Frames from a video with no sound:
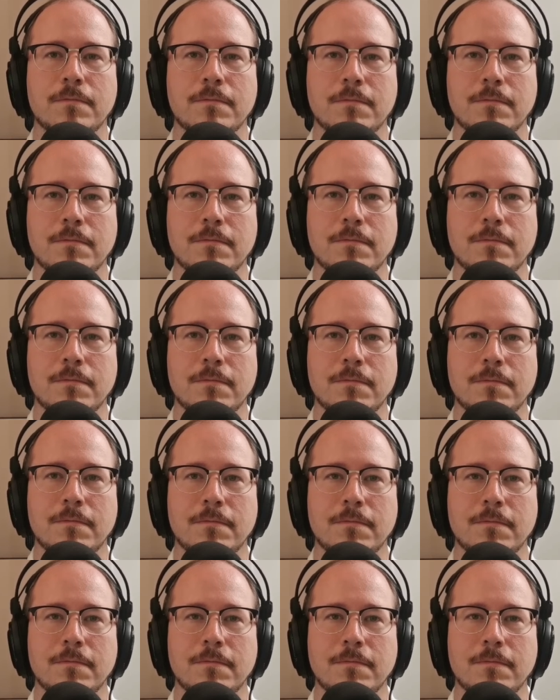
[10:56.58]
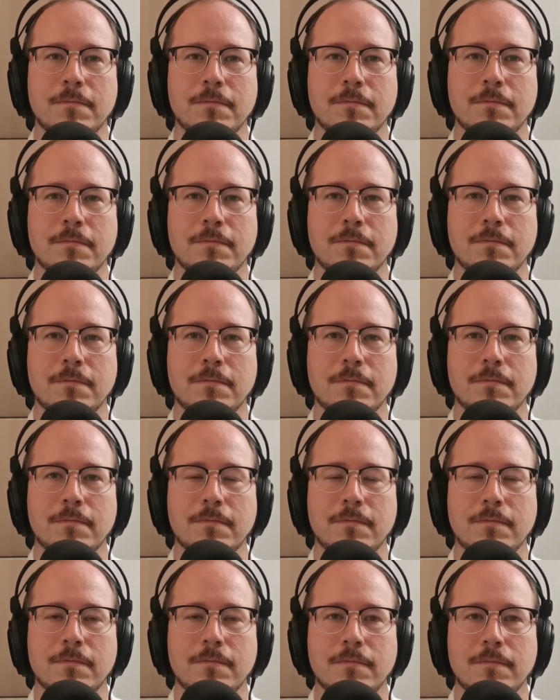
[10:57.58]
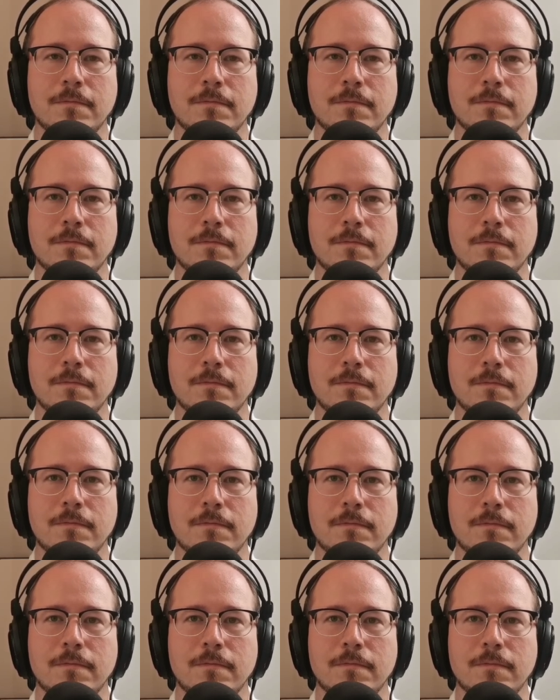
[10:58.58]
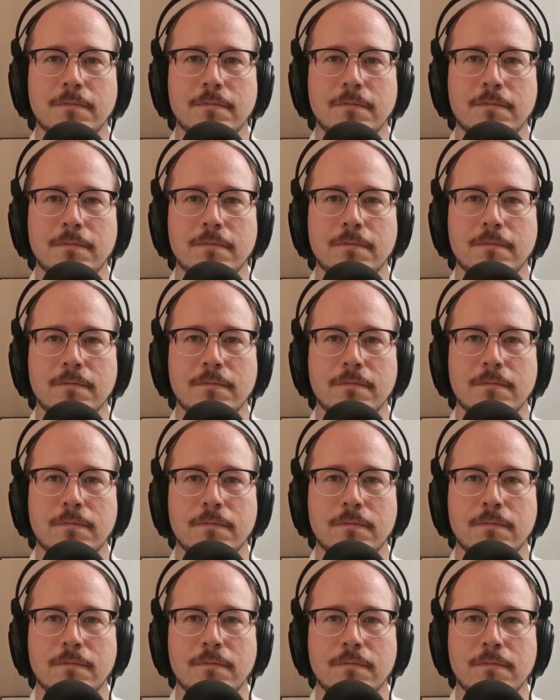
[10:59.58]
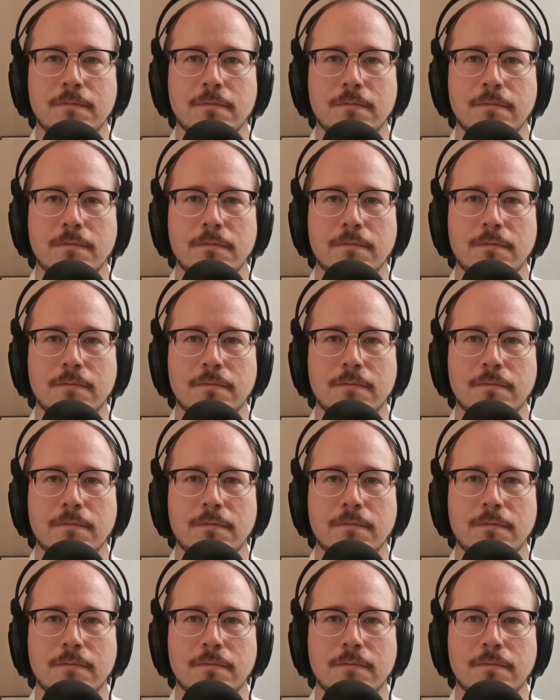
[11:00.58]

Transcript: [no speech]